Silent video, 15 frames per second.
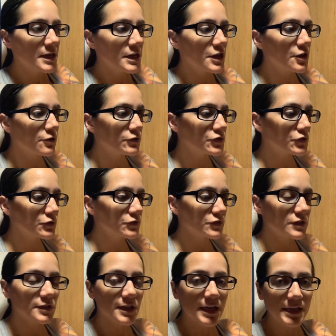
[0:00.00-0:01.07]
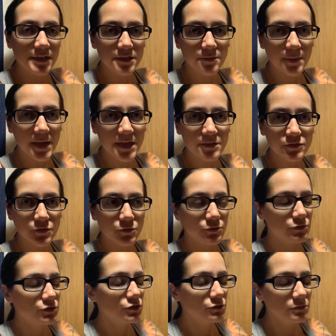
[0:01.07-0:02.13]
You know, so there's a lot of debate. So
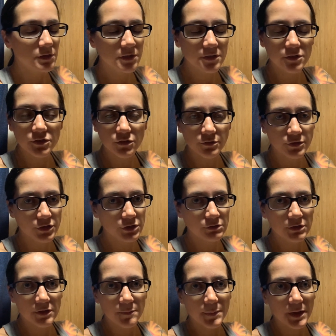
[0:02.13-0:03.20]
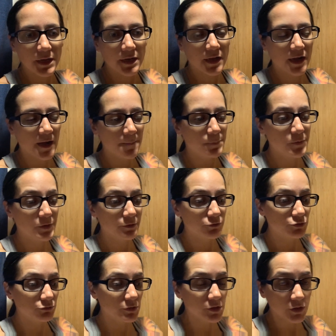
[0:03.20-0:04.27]
do it, don't do it, but, um, you know,
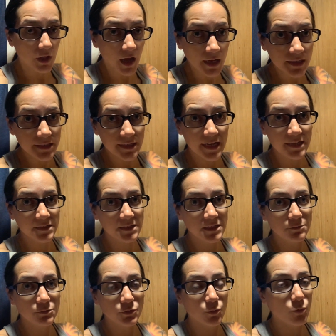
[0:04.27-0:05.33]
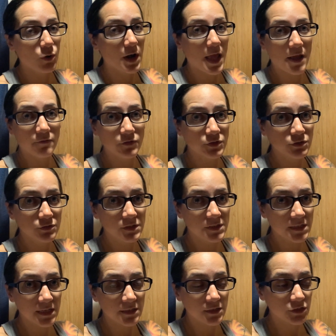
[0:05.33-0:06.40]
do a lot of testing with whatever you
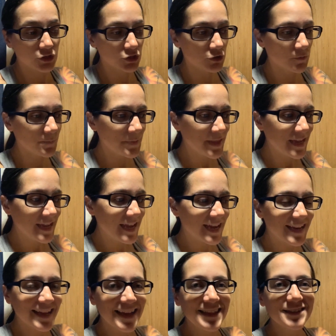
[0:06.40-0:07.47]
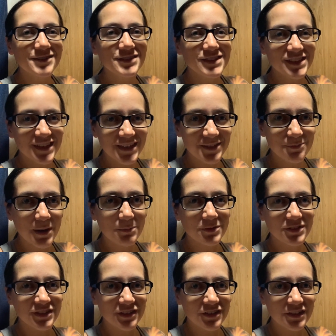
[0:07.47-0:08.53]
decide to do. And, and there's a lot of
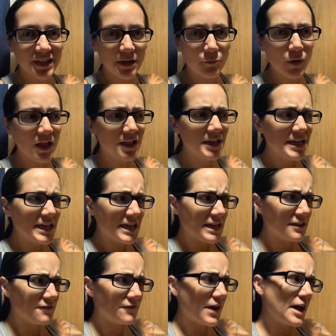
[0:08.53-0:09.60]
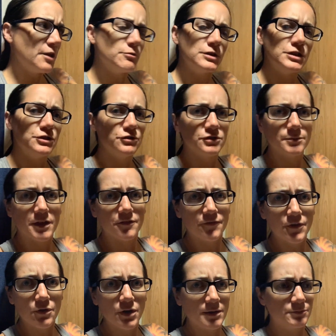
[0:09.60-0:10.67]
preppers that are like, well, if I don't want to use my
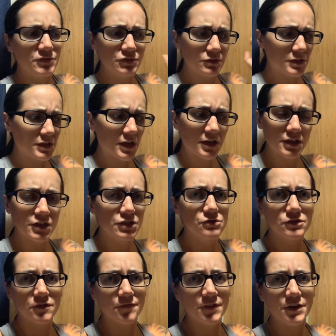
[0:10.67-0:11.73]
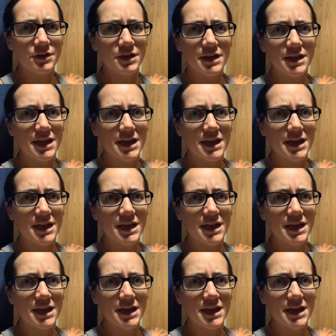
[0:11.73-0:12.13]
phone, I'm certainly not going to use a Faraday